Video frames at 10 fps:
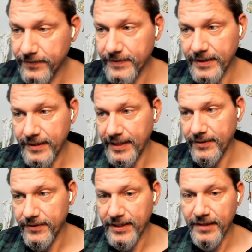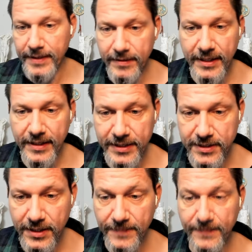I don't know how to make it any
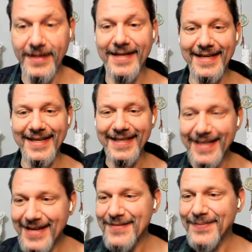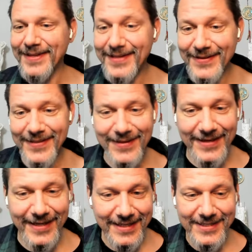easier. But the
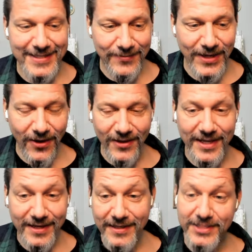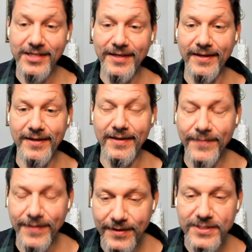idea is that we all get initiated, and
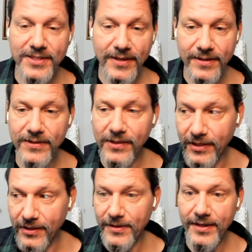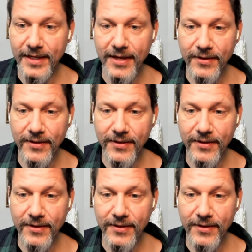we all start learning how to